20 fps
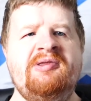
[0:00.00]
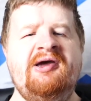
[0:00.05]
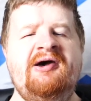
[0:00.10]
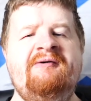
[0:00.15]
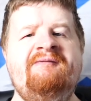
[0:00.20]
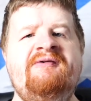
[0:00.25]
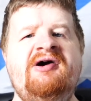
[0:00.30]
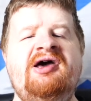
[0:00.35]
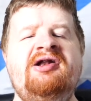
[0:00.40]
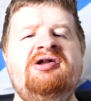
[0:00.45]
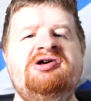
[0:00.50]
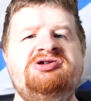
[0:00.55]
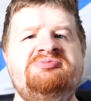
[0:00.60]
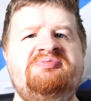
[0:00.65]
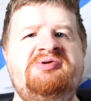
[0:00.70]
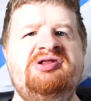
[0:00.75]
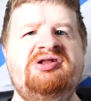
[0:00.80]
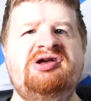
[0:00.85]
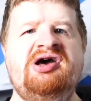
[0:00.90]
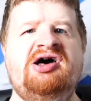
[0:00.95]
event has
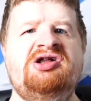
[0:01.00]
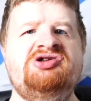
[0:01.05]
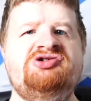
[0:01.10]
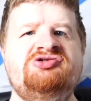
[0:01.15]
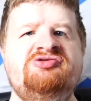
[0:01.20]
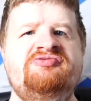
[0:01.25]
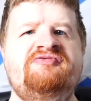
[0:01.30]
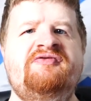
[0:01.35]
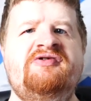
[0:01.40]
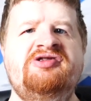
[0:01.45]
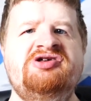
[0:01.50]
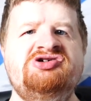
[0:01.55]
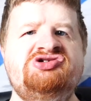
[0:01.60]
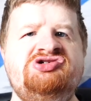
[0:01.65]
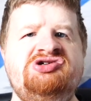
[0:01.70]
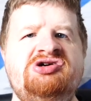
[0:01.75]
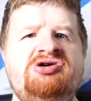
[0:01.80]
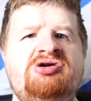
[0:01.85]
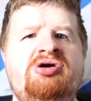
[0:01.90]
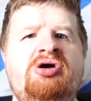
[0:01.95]
been cancelled for this
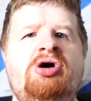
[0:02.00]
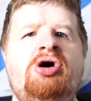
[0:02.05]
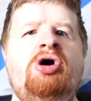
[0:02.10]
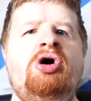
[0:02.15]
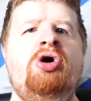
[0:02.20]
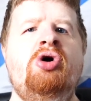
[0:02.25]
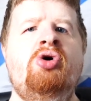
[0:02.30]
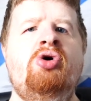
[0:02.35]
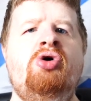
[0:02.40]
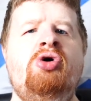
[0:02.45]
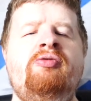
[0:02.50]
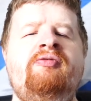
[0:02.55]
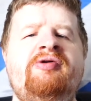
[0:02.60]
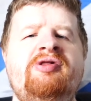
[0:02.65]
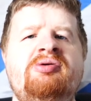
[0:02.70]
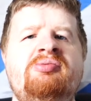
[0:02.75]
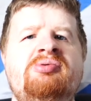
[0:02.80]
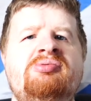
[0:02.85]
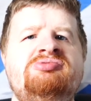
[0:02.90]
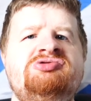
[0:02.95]
year
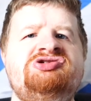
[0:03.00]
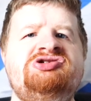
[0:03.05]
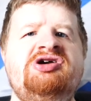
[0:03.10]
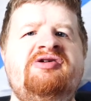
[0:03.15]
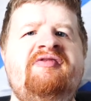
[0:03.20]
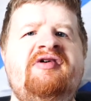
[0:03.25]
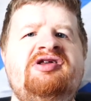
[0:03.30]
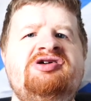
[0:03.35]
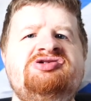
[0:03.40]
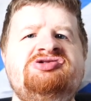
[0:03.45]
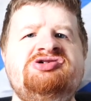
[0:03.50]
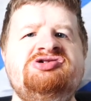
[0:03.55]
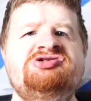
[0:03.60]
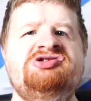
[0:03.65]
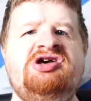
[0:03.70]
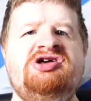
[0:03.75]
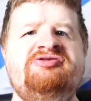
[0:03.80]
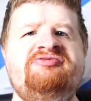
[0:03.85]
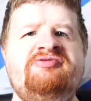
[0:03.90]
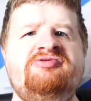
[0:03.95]
hopefully we will see a very
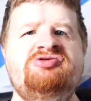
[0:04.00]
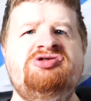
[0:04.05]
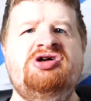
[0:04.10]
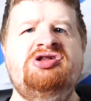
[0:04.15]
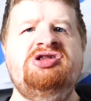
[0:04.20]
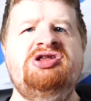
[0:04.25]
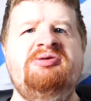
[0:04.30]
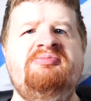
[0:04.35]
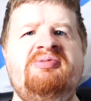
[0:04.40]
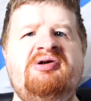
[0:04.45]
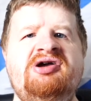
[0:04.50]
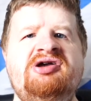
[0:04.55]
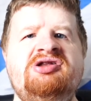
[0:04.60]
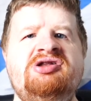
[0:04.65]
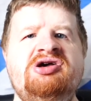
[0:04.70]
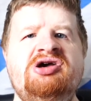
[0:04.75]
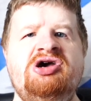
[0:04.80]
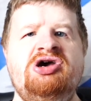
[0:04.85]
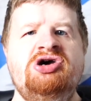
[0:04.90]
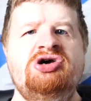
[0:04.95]
successful Dundee Pride
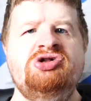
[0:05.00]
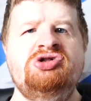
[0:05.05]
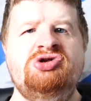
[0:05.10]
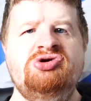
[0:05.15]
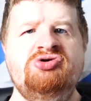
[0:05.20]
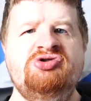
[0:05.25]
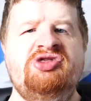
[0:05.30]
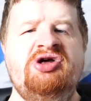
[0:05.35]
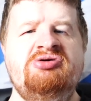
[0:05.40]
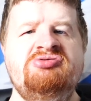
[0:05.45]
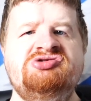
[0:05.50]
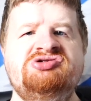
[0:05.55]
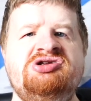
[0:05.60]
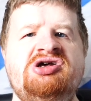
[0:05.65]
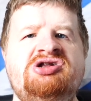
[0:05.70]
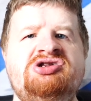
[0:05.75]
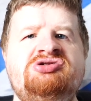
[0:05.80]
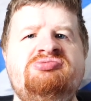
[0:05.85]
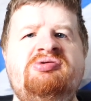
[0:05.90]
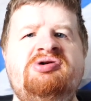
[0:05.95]

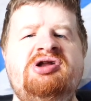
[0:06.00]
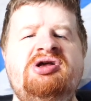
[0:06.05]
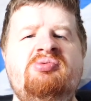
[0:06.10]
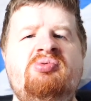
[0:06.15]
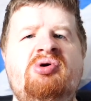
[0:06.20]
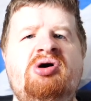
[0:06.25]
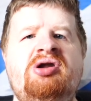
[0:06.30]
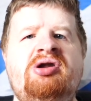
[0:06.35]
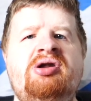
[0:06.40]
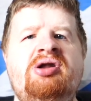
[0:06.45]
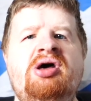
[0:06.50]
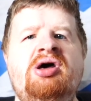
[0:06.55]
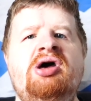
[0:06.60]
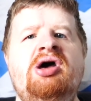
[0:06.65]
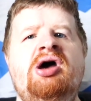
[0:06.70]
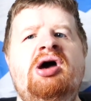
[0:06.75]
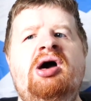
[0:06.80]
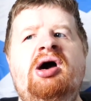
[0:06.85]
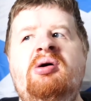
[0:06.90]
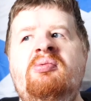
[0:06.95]
2021
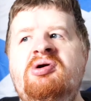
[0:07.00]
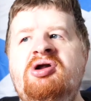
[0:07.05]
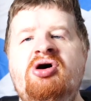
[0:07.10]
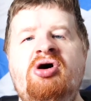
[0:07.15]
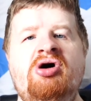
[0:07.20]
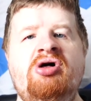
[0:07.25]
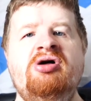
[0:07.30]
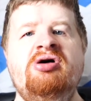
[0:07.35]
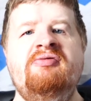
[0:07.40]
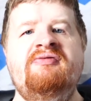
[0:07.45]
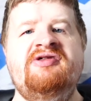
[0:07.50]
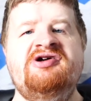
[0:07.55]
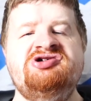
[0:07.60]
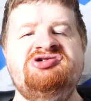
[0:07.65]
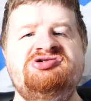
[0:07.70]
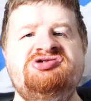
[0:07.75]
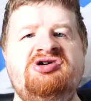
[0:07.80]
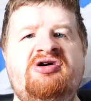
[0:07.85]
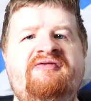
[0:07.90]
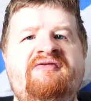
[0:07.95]
uh, when all of this
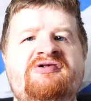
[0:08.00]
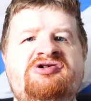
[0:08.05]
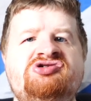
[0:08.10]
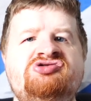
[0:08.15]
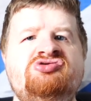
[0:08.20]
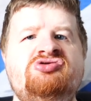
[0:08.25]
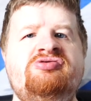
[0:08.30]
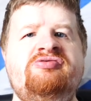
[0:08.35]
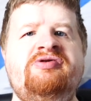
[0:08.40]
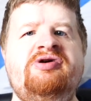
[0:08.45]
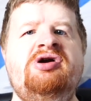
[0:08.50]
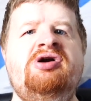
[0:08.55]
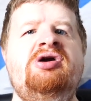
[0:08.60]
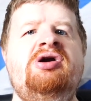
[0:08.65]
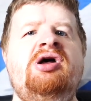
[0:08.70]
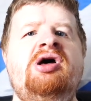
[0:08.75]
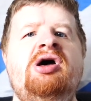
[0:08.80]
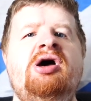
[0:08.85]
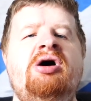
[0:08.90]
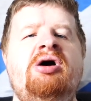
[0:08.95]
stuff is
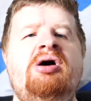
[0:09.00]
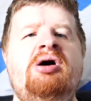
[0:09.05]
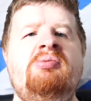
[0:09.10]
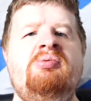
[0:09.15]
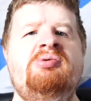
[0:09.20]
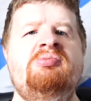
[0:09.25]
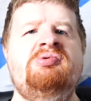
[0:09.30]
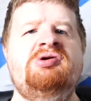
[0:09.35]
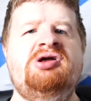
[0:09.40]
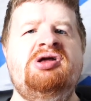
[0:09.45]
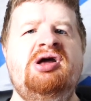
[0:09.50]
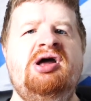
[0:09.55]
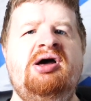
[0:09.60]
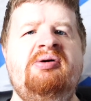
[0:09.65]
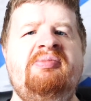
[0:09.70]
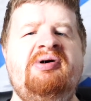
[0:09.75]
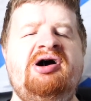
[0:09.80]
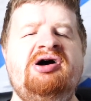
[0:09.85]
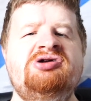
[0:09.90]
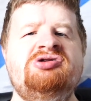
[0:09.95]
over, uh, when we can
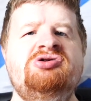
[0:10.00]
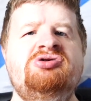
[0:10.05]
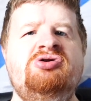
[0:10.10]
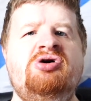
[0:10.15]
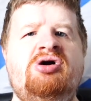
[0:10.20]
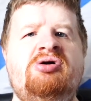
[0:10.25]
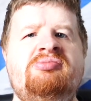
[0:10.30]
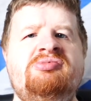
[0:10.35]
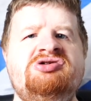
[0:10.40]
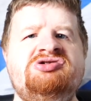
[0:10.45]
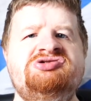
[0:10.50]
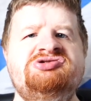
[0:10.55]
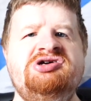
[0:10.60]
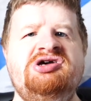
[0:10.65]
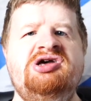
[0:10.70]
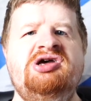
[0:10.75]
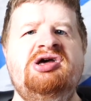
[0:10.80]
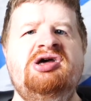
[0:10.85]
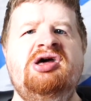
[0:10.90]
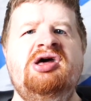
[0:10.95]
get back to
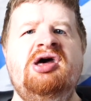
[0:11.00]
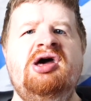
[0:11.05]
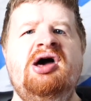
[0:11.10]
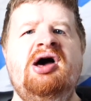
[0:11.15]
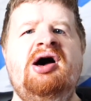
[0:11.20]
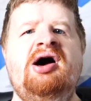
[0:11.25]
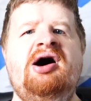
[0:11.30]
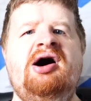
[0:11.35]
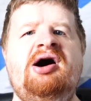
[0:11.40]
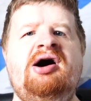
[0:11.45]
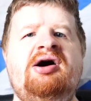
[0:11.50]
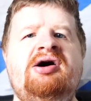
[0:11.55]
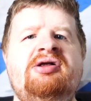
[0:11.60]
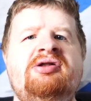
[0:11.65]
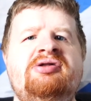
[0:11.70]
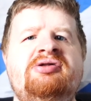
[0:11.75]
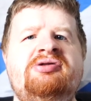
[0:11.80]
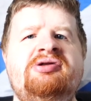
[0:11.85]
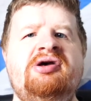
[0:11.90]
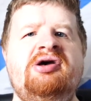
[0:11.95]
normalcy,
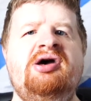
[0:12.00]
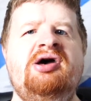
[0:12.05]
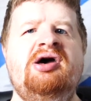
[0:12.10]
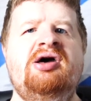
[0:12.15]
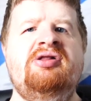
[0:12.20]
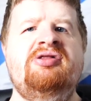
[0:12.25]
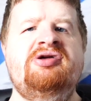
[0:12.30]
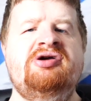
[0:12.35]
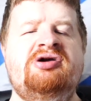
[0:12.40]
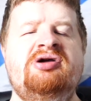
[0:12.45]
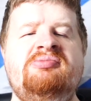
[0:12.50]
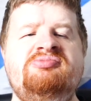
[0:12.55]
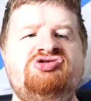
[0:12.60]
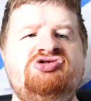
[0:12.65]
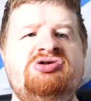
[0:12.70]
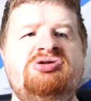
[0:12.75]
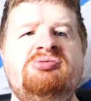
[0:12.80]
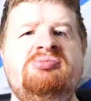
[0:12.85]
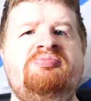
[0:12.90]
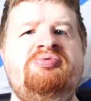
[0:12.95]
and uh, they, I'm
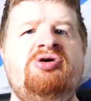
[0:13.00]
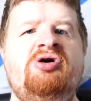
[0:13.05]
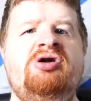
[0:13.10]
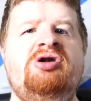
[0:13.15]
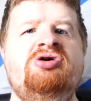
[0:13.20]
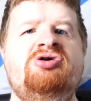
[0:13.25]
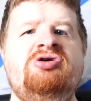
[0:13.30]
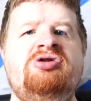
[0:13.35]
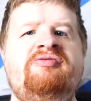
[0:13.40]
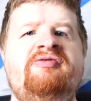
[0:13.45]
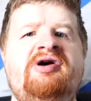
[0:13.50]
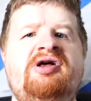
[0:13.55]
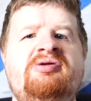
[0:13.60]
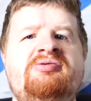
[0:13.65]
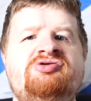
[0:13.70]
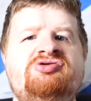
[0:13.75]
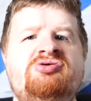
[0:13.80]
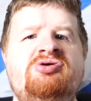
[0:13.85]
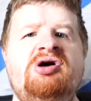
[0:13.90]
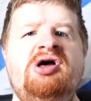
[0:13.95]
sure they'll put on a good event.
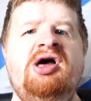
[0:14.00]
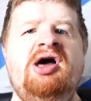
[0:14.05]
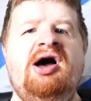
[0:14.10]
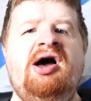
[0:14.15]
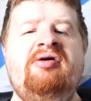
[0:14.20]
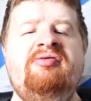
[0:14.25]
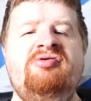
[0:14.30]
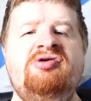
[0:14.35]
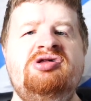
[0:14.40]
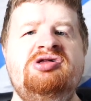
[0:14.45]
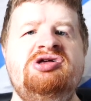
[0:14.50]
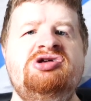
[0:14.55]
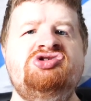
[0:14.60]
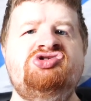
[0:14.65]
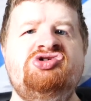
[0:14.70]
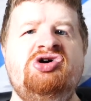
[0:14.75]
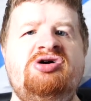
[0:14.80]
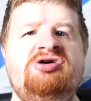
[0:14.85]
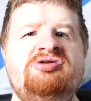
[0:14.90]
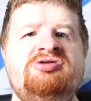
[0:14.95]
So I really
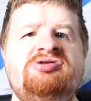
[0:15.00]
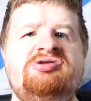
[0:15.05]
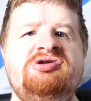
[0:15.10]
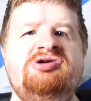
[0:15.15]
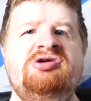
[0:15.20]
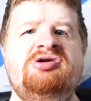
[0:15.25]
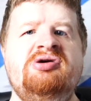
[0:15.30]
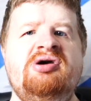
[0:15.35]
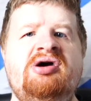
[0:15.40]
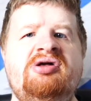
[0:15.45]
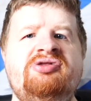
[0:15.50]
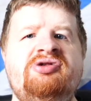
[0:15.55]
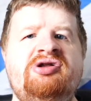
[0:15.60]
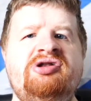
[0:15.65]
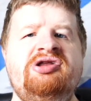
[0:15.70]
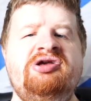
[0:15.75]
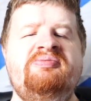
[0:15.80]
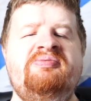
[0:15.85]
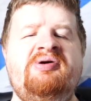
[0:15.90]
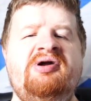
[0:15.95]
enjoyed the
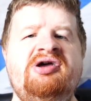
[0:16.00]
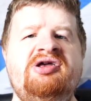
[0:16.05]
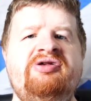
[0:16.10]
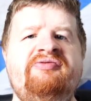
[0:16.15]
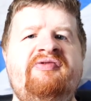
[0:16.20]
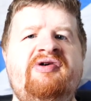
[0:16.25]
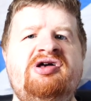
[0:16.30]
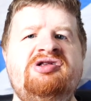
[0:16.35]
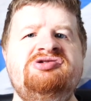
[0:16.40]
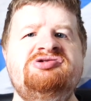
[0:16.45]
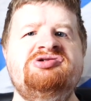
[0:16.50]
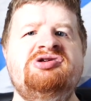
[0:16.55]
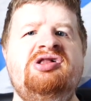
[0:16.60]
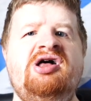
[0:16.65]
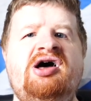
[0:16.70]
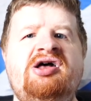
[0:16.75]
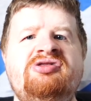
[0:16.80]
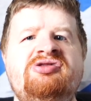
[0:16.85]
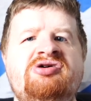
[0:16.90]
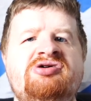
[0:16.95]
Dundee Pride events.
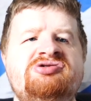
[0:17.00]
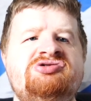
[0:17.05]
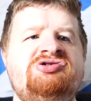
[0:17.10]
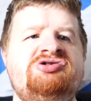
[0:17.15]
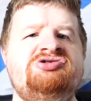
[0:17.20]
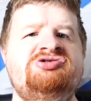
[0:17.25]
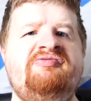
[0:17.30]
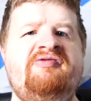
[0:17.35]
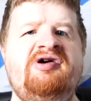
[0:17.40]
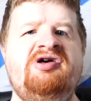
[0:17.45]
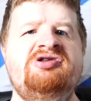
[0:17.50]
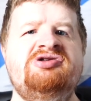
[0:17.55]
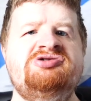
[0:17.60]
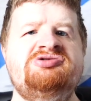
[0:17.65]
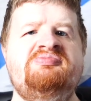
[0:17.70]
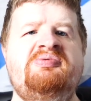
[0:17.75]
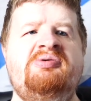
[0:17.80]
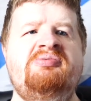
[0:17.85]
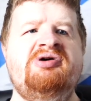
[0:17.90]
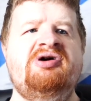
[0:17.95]
Glad that such
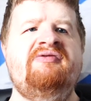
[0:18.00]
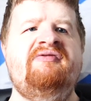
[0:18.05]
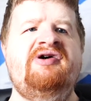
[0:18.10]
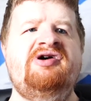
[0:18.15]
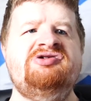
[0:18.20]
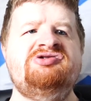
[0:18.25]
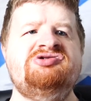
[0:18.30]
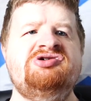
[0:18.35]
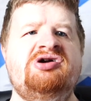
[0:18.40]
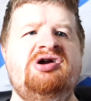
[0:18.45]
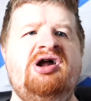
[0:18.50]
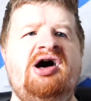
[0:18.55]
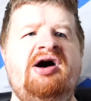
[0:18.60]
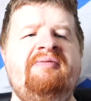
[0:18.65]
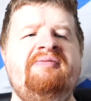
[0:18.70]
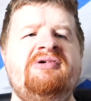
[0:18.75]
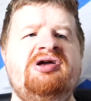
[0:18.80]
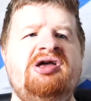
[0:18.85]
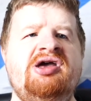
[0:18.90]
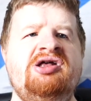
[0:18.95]
events, public events, are
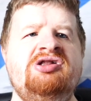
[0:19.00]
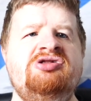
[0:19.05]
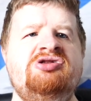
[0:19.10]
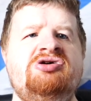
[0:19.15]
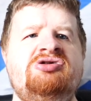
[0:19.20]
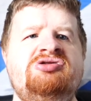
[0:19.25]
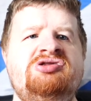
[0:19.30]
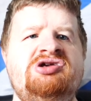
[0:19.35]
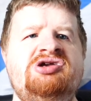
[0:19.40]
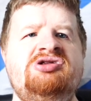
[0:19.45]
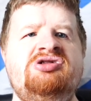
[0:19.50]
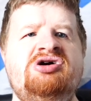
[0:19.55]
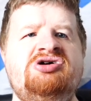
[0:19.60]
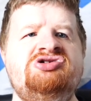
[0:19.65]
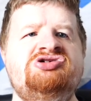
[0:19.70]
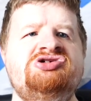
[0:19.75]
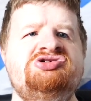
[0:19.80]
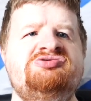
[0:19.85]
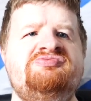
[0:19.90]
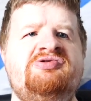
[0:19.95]
happening in Dundee, not
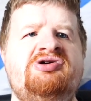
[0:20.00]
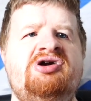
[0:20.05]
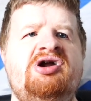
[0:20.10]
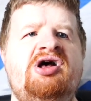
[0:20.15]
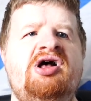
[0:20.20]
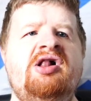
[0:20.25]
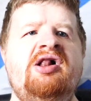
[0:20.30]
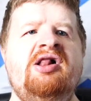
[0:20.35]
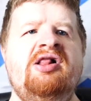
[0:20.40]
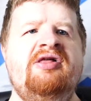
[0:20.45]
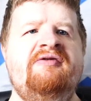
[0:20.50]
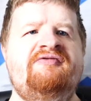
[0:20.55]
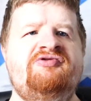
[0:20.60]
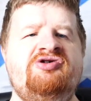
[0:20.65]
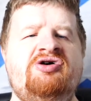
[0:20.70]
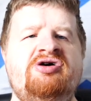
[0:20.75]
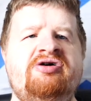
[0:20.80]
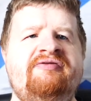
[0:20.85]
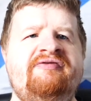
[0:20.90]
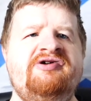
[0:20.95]
just for the
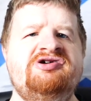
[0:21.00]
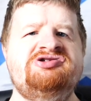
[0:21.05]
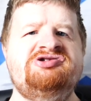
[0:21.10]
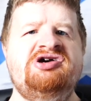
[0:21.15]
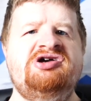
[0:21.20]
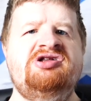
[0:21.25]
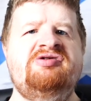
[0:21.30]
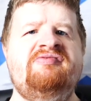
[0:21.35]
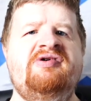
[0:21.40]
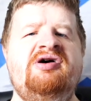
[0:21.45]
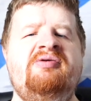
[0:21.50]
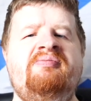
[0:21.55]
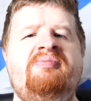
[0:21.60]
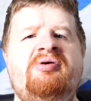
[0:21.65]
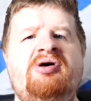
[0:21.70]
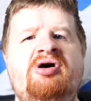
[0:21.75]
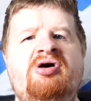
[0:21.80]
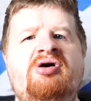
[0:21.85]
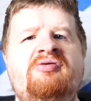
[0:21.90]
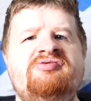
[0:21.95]
photography side of it,
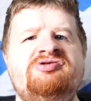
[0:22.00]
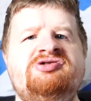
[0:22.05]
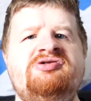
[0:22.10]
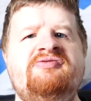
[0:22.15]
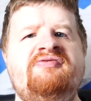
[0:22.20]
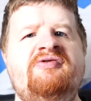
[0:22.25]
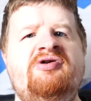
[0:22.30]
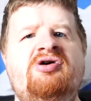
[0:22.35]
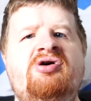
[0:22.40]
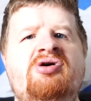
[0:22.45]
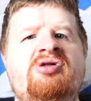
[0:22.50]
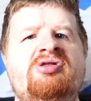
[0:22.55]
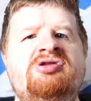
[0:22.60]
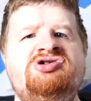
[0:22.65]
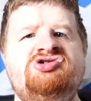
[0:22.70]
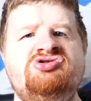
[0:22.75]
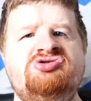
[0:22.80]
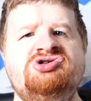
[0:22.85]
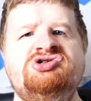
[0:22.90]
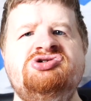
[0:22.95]
but obviously for all the
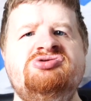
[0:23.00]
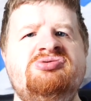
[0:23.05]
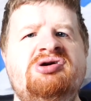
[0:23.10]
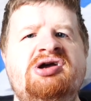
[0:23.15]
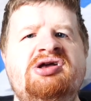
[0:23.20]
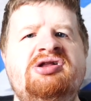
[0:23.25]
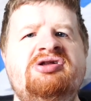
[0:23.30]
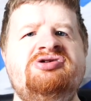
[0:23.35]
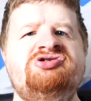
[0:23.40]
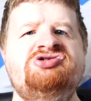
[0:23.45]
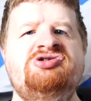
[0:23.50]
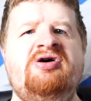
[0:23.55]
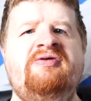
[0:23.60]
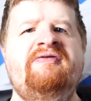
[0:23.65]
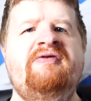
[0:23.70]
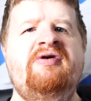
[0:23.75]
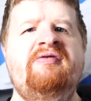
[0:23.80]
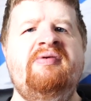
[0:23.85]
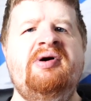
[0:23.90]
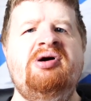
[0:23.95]
social kind of
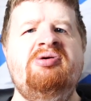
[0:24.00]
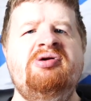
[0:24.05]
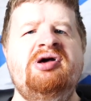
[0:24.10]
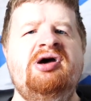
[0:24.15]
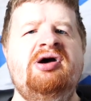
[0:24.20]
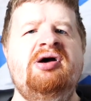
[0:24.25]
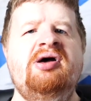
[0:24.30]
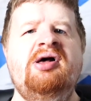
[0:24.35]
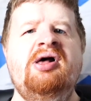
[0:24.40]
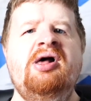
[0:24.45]
stuff about it.